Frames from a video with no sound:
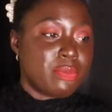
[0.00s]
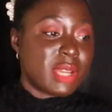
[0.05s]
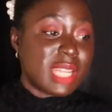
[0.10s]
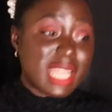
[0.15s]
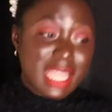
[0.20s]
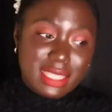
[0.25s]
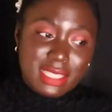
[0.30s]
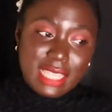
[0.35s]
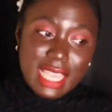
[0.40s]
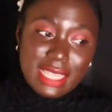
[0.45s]

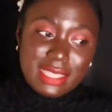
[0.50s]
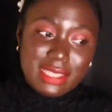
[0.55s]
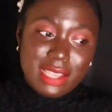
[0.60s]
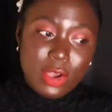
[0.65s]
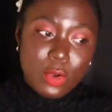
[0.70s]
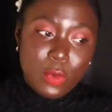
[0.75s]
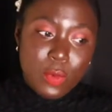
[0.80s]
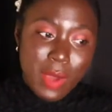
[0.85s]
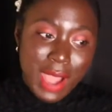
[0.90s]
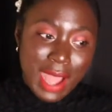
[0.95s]
But it takes
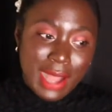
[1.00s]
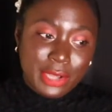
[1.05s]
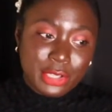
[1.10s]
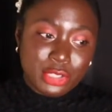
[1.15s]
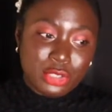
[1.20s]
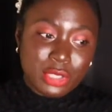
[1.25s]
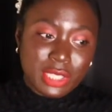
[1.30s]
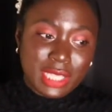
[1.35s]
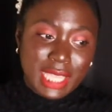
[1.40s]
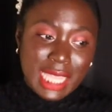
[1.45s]
a
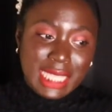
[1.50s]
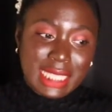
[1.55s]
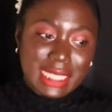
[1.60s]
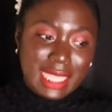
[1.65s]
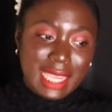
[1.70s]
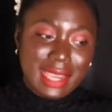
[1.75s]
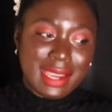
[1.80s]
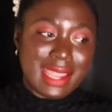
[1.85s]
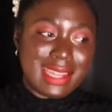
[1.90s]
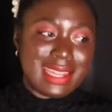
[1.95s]
while to
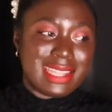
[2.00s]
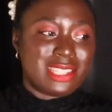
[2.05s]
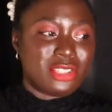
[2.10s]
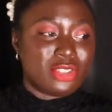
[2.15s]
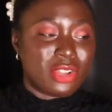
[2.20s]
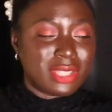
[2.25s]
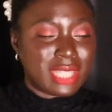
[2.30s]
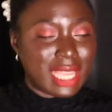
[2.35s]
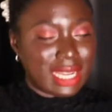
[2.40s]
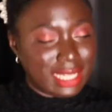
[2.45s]
get there, and
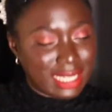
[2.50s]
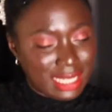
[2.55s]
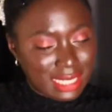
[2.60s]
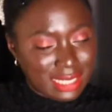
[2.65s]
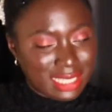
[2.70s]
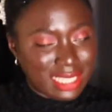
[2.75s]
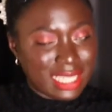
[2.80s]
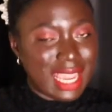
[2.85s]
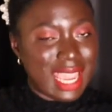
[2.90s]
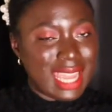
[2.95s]
it's not that
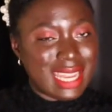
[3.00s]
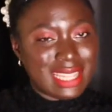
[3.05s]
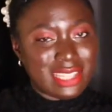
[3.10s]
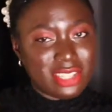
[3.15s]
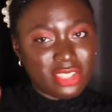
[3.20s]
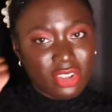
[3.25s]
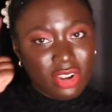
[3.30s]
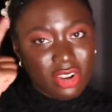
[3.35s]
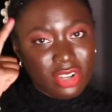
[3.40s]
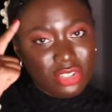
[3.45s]
easy, and
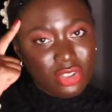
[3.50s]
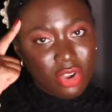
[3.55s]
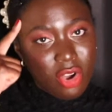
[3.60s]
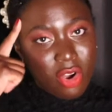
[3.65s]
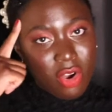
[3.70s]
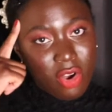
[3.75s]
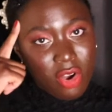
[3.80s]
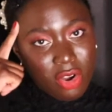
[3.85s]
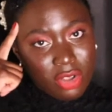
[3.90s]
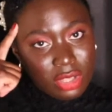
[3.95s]
it starts
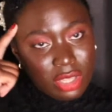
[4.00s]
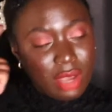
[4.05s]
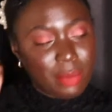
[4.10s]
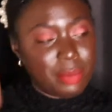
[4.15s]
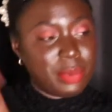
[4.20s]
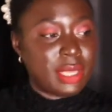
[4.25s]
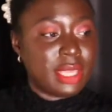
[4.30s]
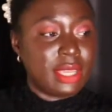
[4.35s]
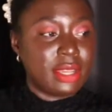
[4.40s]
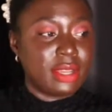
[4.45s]
all
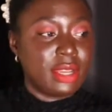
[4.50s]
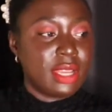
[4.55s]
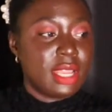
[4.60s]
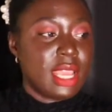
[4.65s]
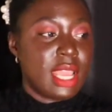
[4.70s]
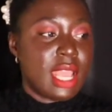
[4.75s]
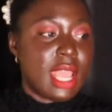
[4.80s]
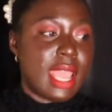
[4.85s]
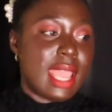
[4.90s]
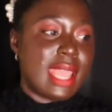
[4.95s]
up here.
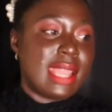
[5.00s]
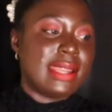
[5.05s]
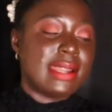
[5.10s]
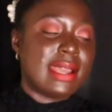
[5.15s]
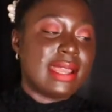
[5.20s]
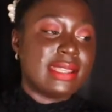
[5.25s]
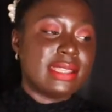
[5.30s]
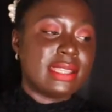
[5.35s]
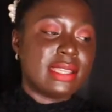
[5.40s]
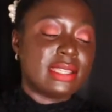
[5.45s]

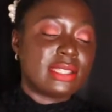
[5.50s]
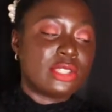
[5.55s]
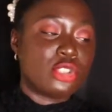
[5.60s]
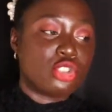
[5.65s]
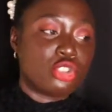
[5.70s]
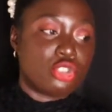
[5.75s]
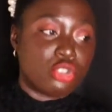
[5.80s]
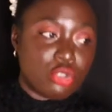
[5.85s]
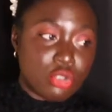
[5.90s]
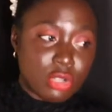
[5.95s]
And as
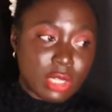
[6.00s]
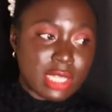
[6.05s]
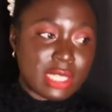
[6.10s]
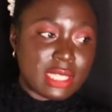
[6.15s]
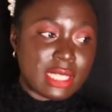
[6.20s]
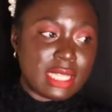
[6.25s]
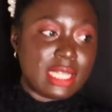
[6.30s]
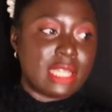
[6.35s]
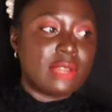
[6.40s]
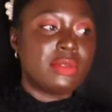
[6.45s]
soon
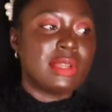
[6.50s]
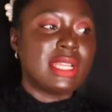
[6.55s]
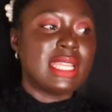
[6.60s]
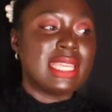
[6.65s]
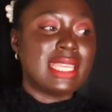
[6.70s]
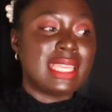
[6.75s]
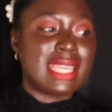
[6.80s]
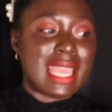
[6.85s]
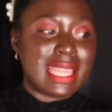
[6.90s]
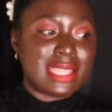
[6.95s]
as Cindy
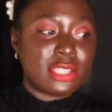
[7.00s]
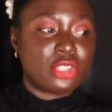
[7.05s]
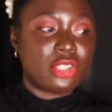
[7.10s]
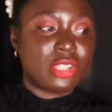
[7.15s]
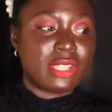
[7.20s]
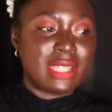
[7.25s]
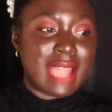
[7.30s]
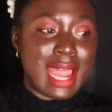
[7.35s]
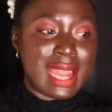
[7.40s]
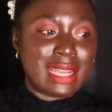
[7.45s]
really gets
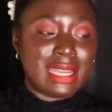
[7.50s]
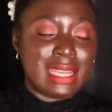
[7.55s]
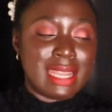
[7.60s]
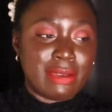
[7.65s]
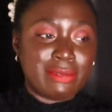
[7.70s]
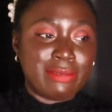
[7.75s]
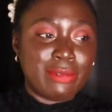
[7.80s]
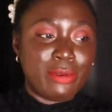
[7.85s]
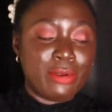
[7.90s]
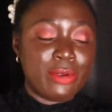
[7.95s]
to that
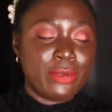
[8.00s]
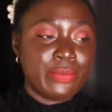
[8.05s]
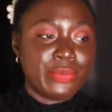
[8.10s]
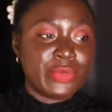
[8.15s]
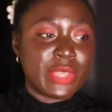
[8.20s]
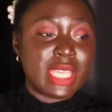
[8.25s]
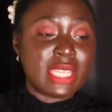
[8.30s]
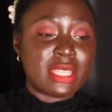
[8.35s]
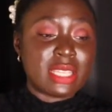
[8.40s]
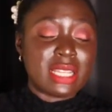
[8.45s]
level,
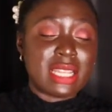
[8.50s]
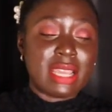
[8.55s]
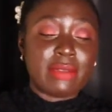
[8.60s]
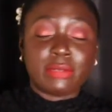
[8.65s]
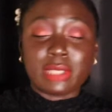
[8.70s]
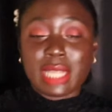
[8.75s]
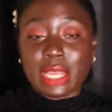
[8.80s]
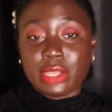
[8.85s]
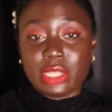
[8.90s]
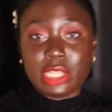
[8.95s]
is a
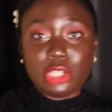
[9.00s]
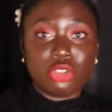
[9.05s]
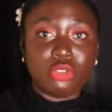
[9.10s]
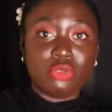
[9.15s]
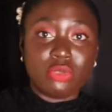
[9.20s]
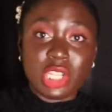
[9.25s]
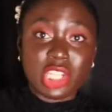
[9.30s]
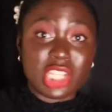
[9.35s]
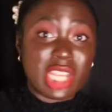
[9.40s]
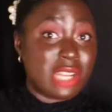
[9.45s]
level that you need
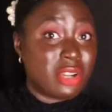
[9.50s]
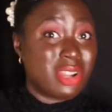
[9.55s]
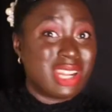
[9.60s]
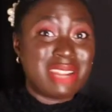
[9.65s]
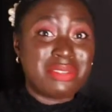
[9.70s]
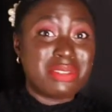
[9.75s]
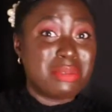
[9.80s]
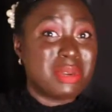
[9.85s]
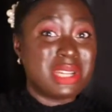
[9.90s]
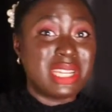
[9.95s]
to reach, and
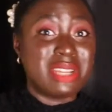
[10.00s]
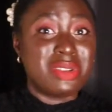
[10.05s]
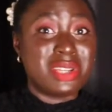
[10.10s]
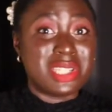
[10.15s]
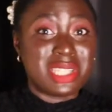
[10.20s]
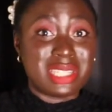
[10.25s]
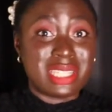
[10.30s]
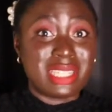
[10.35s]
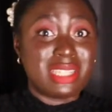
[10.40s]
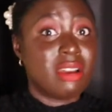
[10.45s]
not everybody
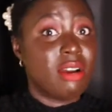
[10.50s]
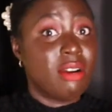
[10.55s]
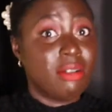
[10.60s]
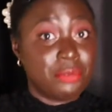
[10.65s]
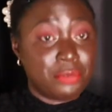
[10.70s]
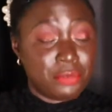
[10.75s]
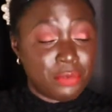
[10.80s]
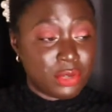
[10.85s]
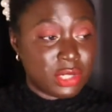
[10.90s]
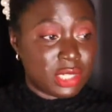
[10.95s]
reaches it,
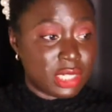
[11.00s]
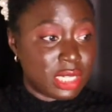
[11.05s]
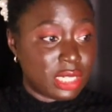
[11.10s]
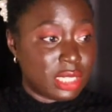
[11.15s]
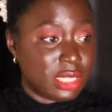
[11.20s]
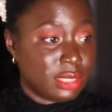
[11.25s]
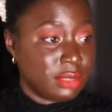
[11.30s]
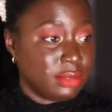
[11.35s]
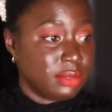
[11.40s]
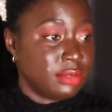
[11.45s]

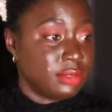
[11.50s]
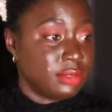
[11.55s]
unfortunately.